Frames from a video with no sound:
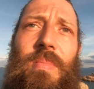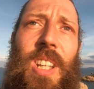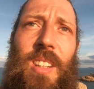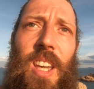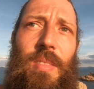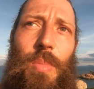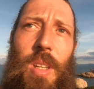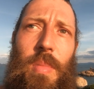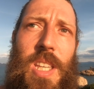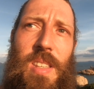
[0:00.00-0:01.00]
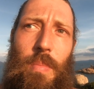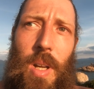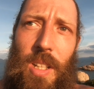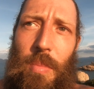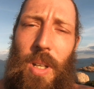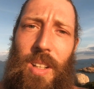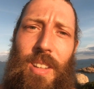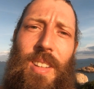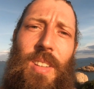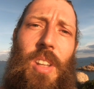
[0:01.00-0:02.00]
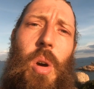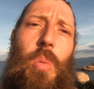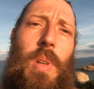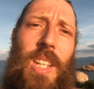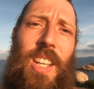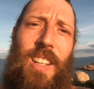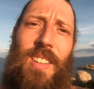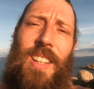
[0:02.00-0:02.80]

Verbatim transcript: that gave me amazing money, but no meaning.